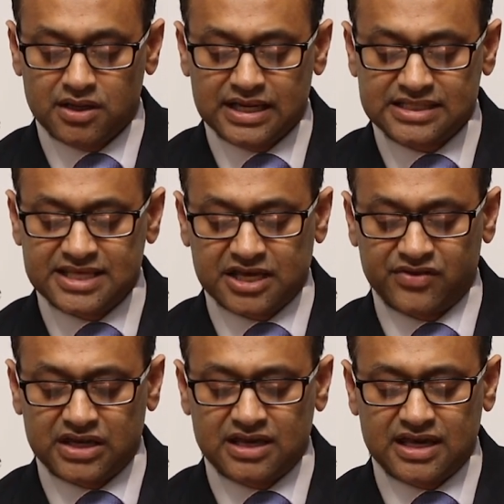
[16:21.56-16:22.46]
Let's think of
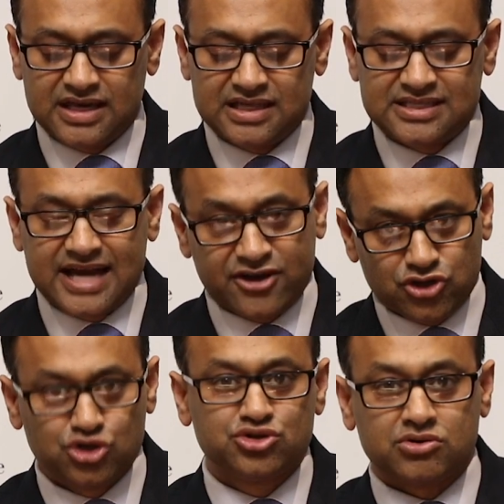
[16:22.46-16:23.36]
it, it's an
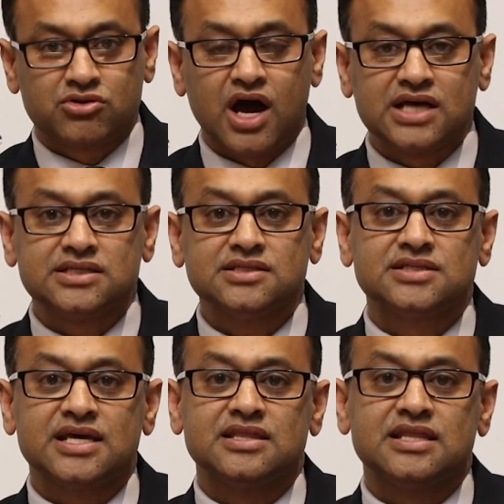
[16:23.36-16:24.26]
unusual
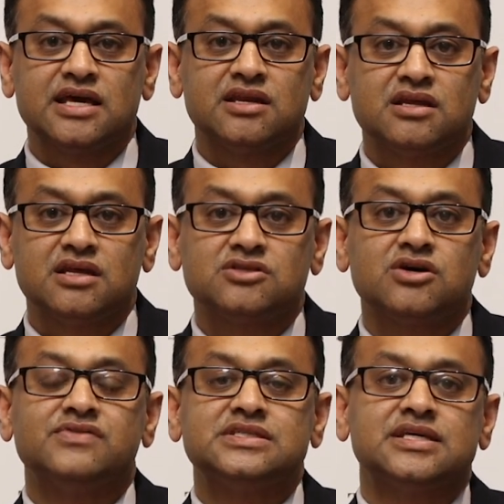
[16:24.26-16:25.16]
crisis in that it's
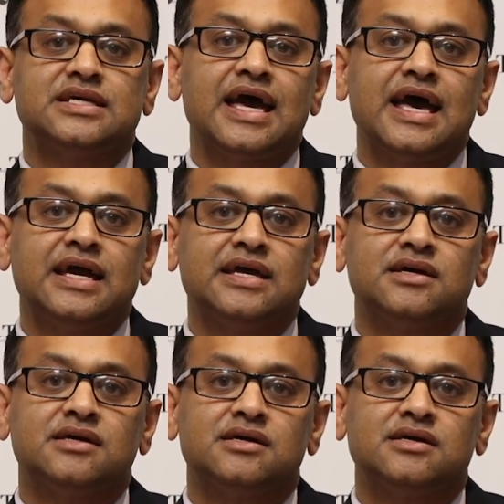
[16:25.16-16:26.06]
obviously
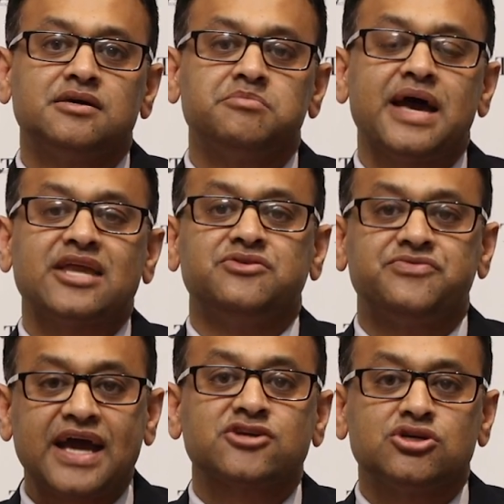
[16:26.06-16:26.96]
a
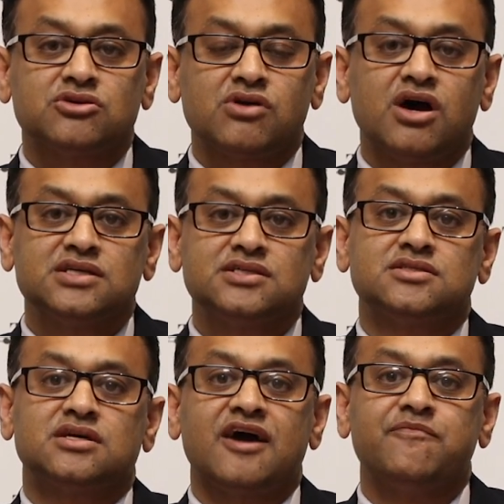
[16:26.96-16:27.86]
manufactured crisis.
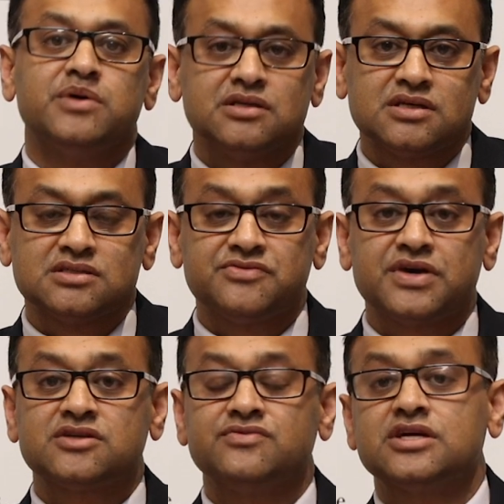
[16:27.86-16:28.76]
The government has
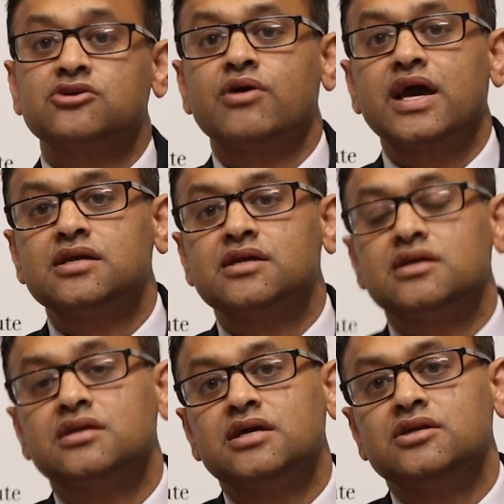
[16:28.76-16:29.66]
effectively created
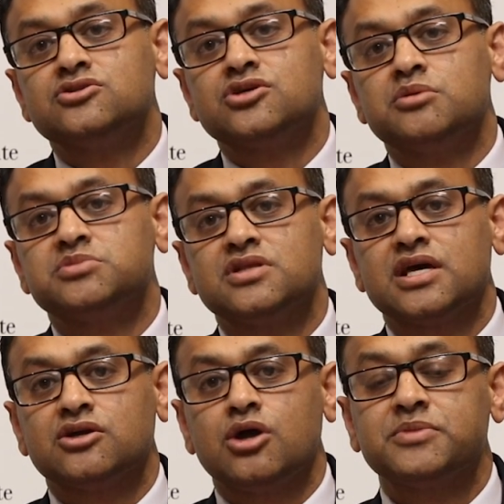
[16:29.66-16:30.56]
it in terms of the
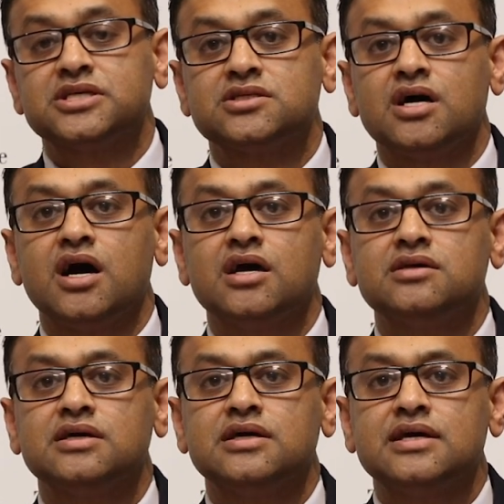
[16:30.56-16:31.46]
economic side,
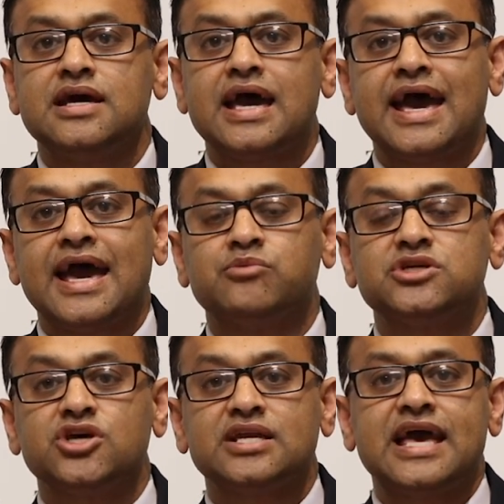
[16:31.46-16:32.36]
and we
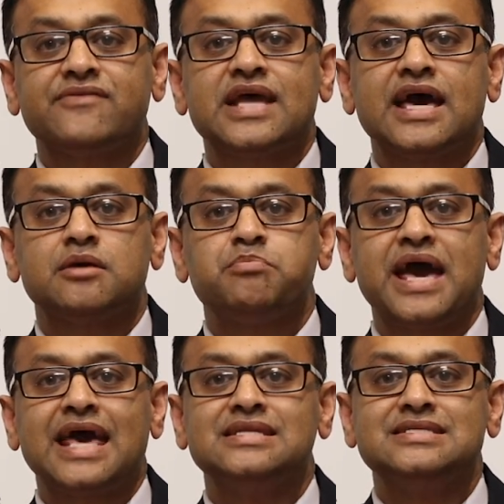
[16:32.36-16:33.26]
certainly haven't had a
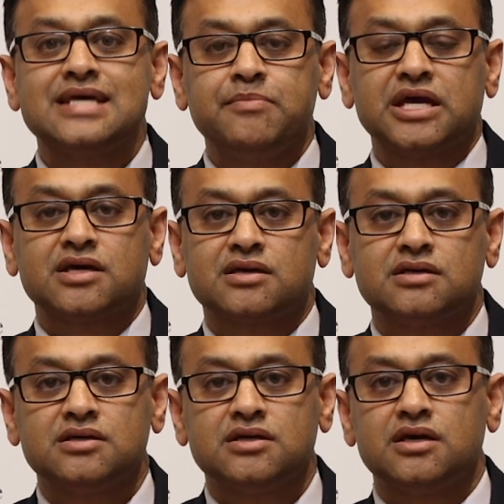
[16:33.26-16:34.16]

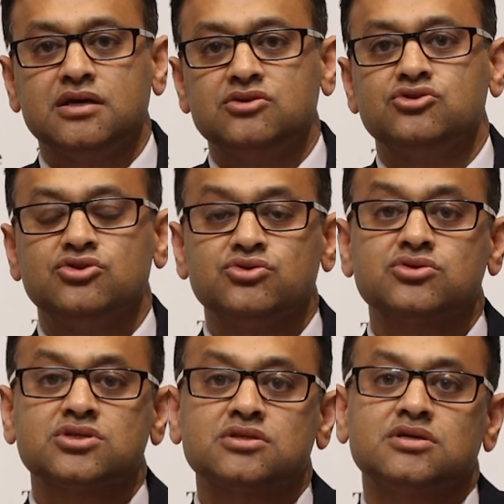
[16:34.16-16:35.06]

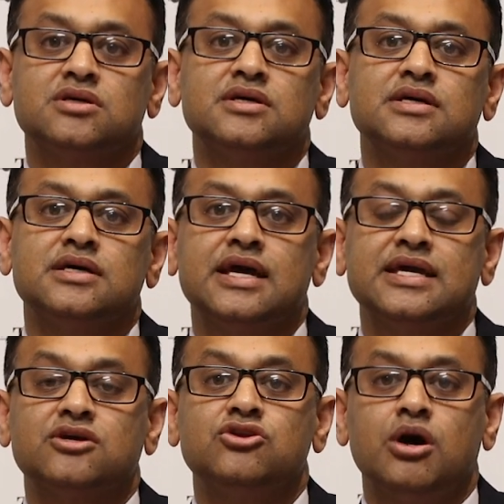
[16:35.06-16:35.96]
pandemic-induced
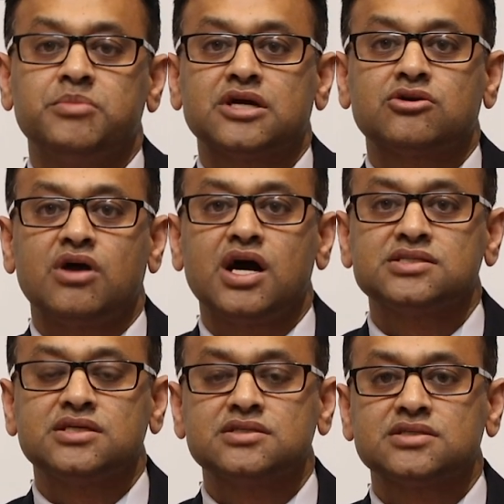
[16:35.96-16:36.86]
economic
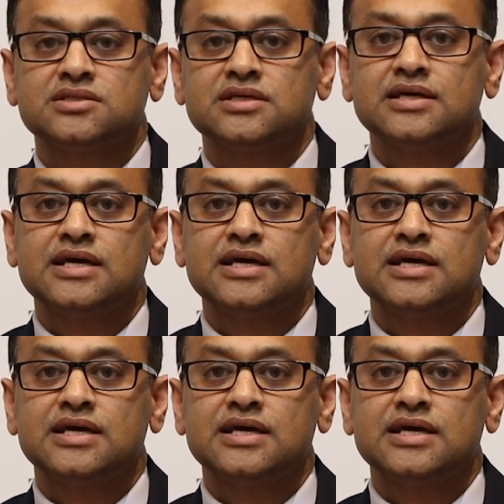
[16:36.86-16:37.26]
crisis,